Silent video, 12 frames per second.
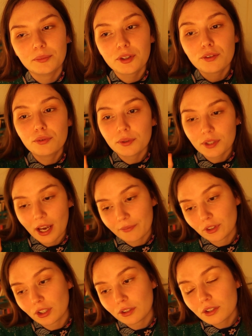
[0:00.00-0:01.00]
I'm looking forward to
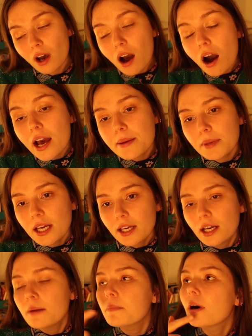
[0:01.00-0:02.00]
having a good time,
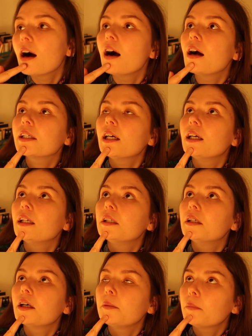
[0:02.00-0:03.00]
but
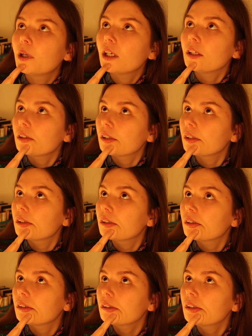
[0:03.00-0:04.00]
again, I might
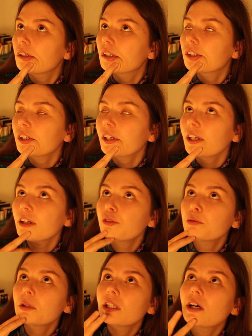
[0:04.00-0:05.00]
just, oh, should I get it
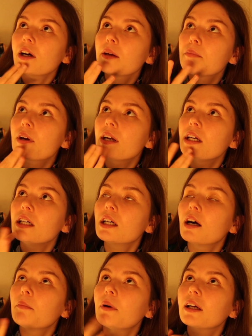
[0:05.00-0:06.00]
from the library?
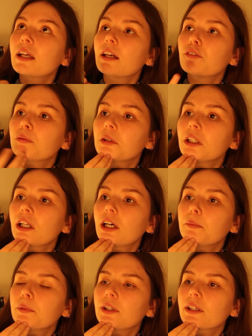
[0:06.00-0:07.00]
I might get it from the
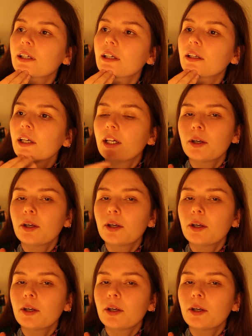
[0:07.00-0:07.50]
library again.